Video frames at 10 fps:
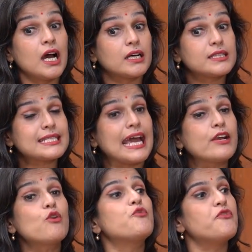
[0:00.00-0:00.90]
the
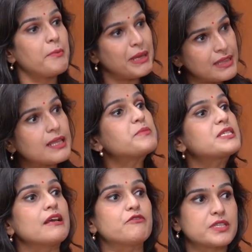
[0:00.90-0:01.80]
psyche of women
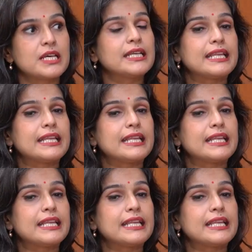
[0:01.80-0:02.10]
themselves.